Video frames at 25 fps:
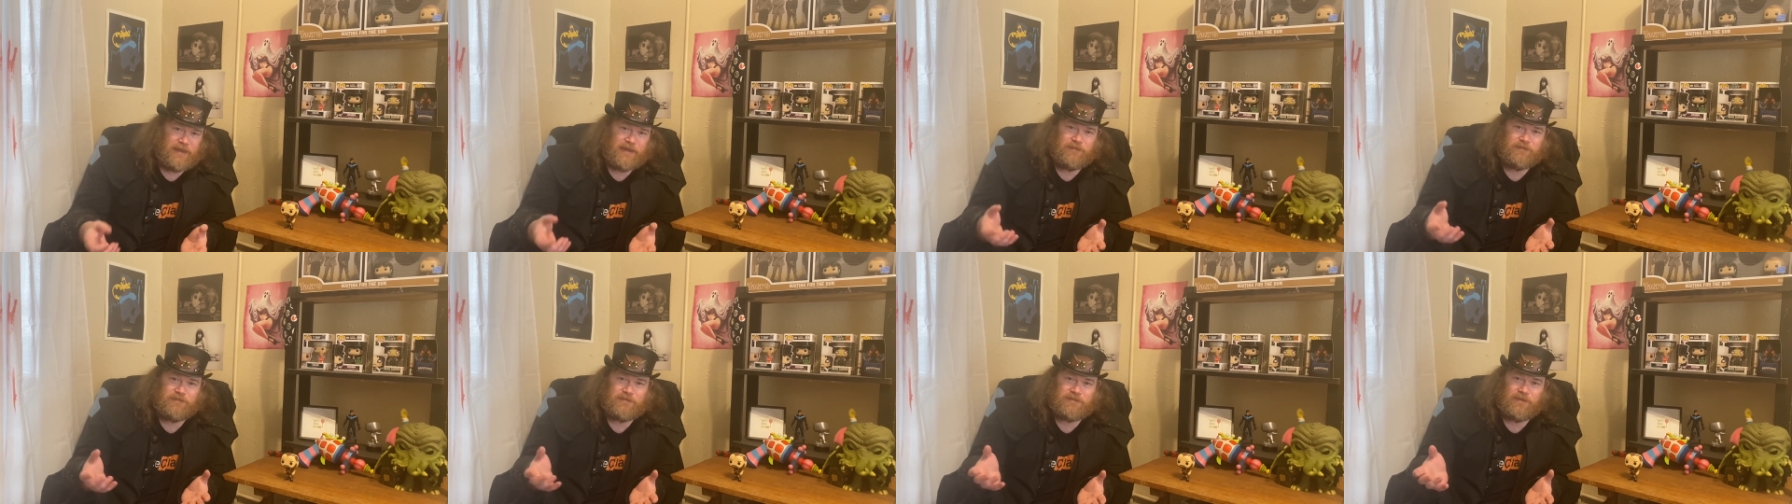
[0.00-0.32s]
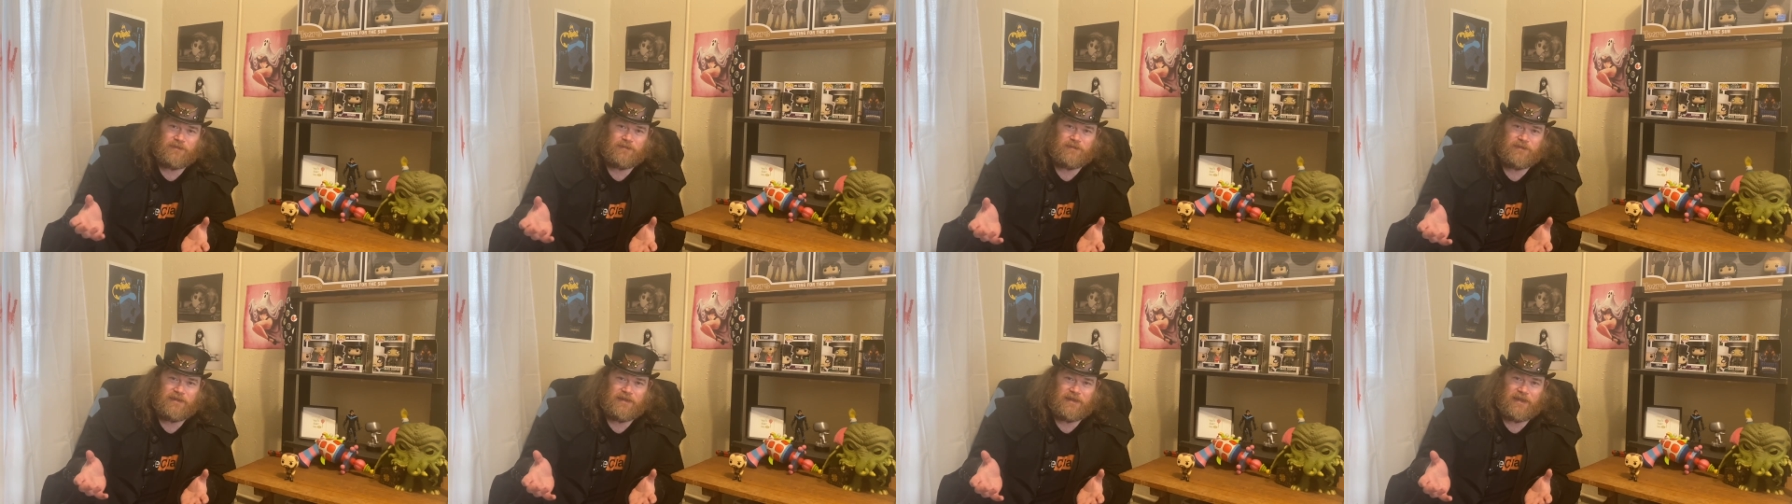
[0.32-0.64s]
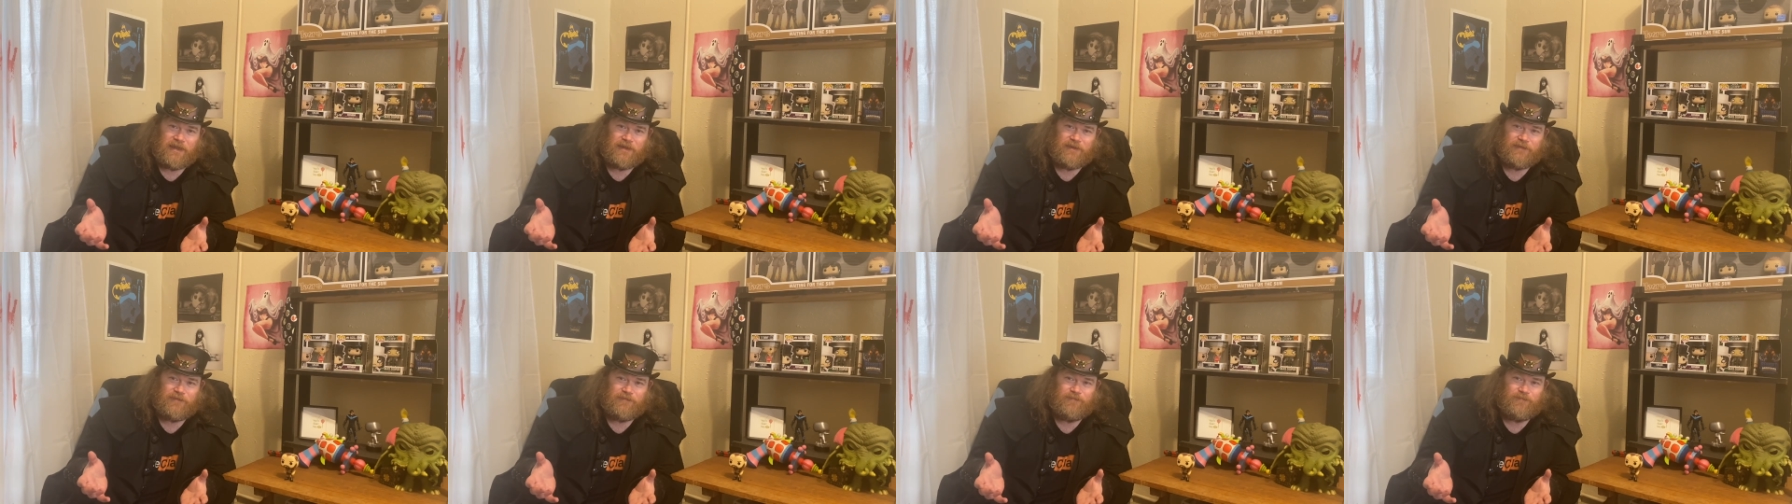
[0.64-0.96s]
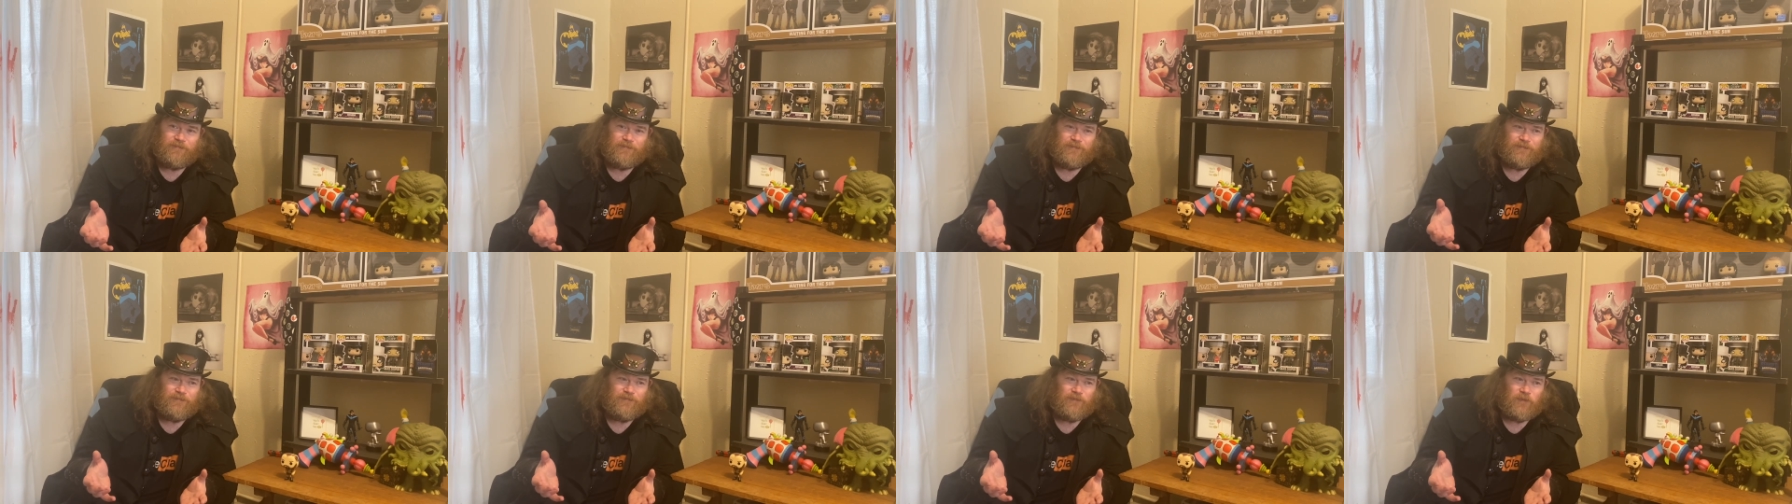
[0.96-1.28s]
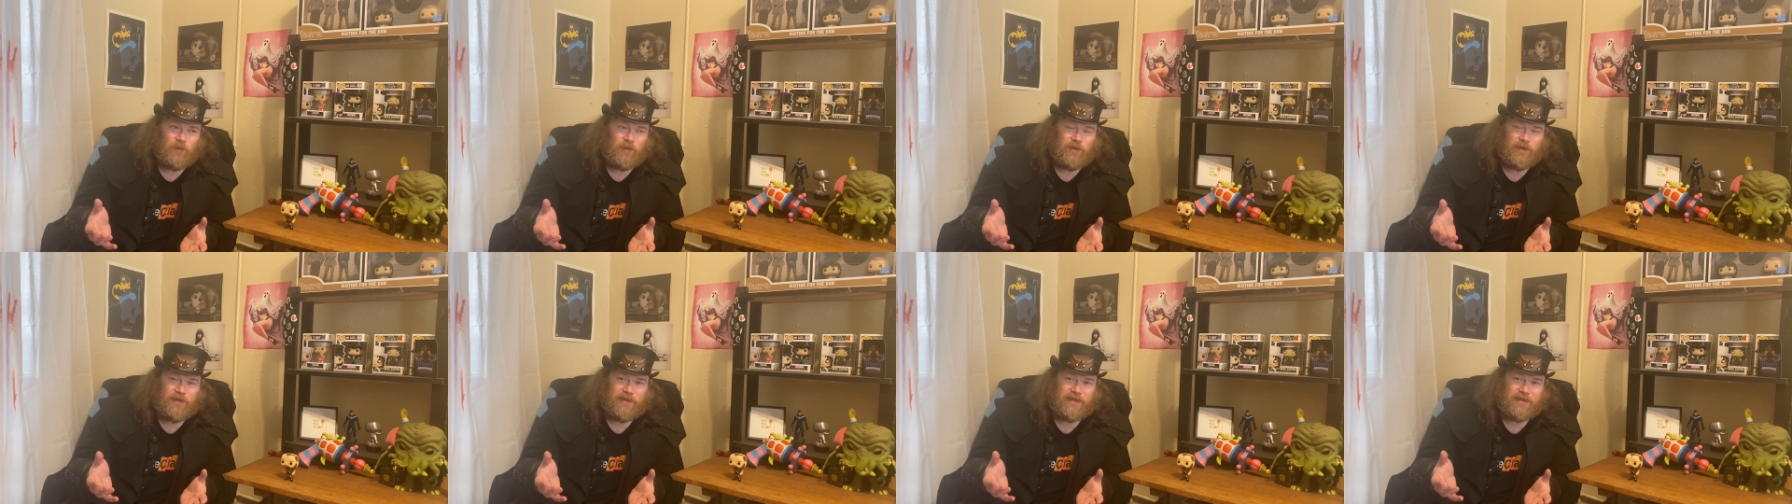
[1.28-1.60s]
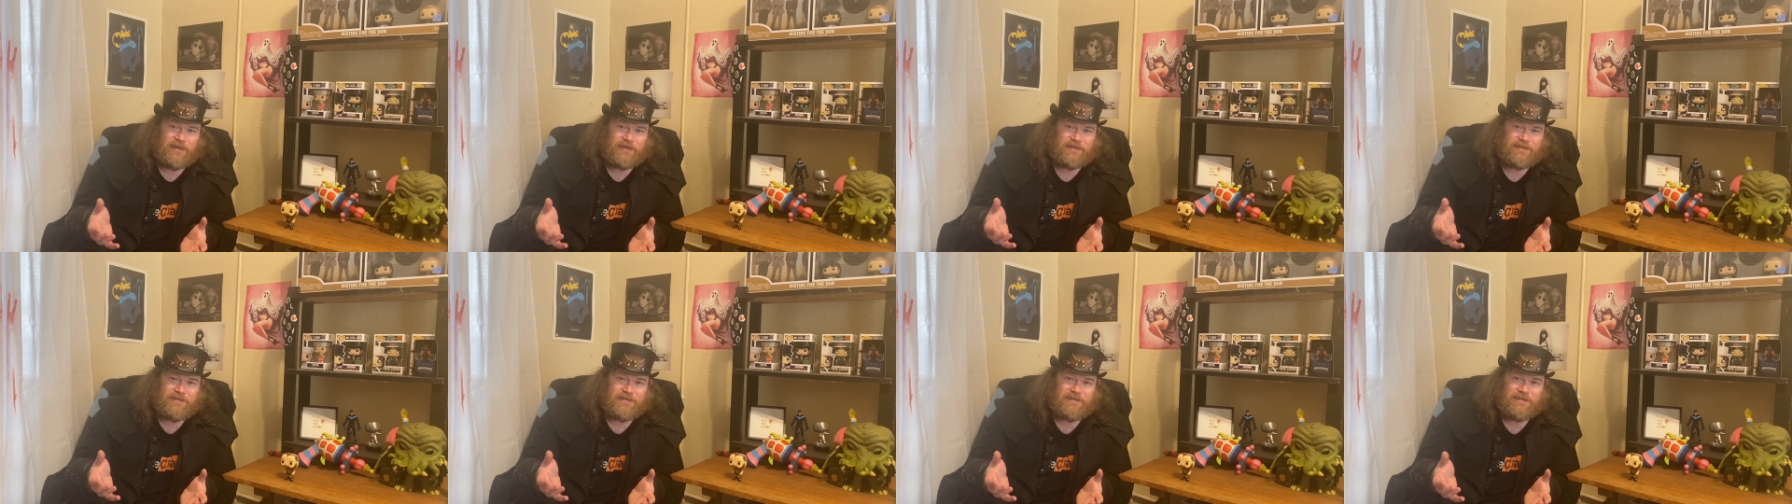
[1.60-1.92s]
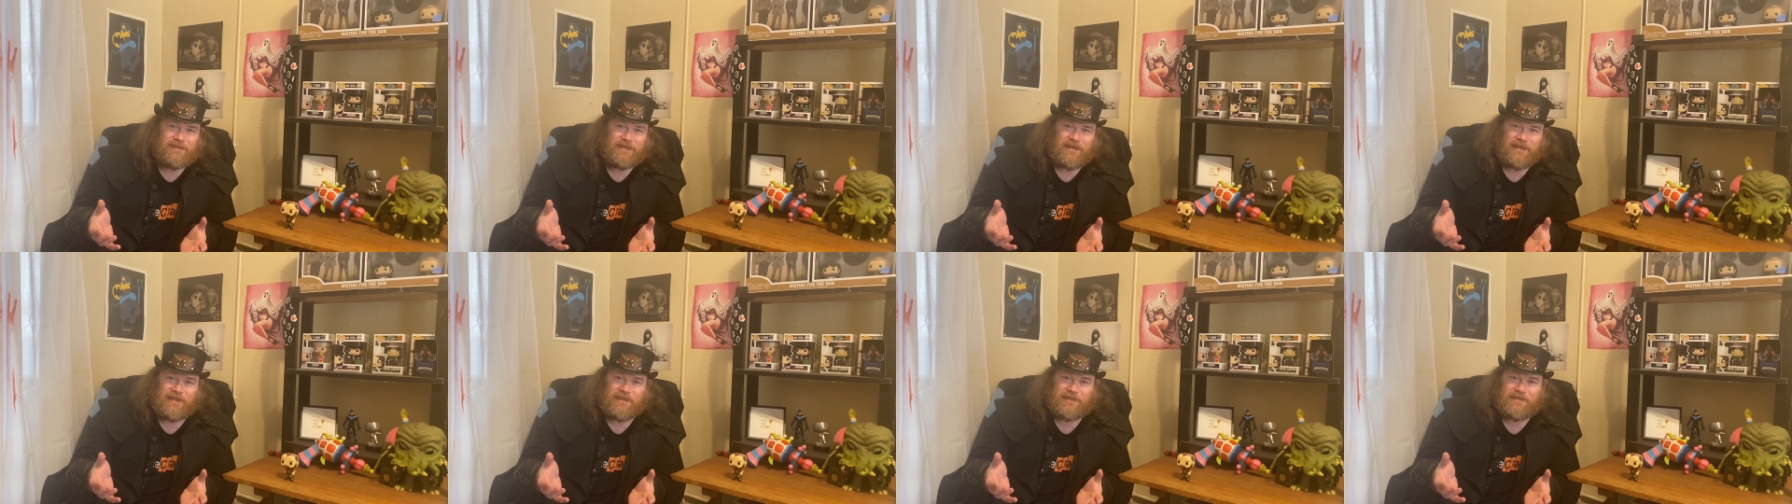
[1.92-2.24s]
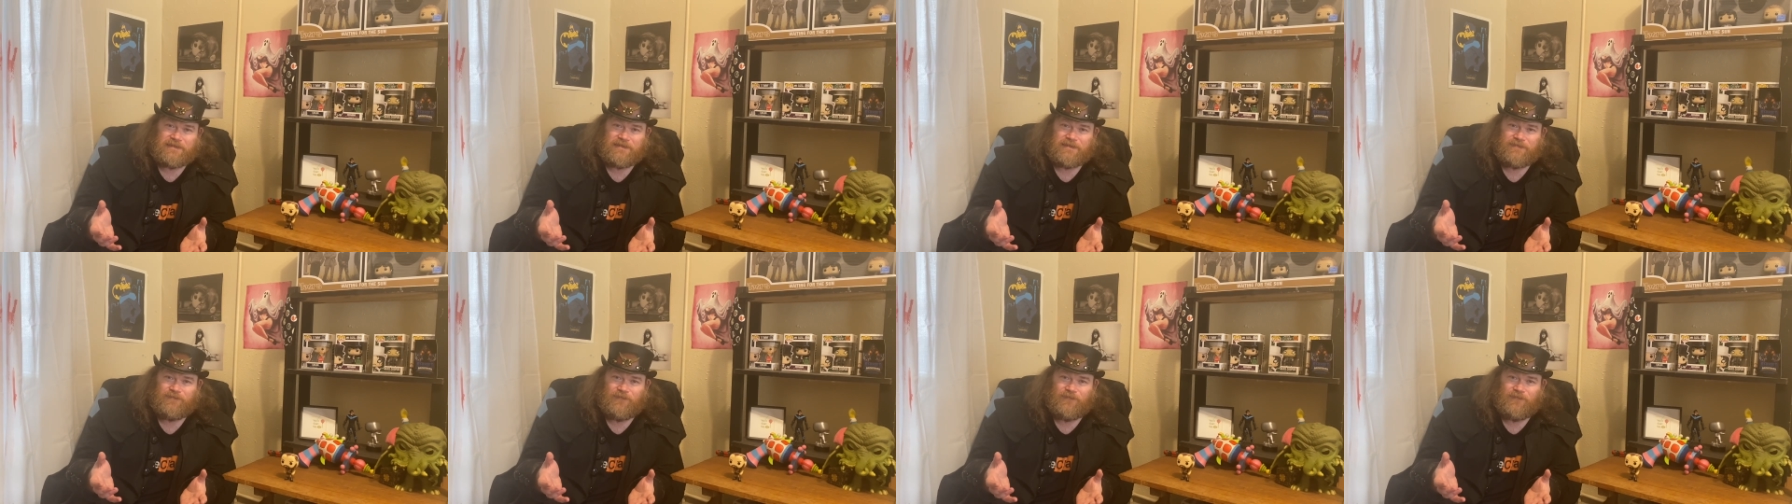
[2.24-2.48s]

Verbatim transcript: he was only like forty-six,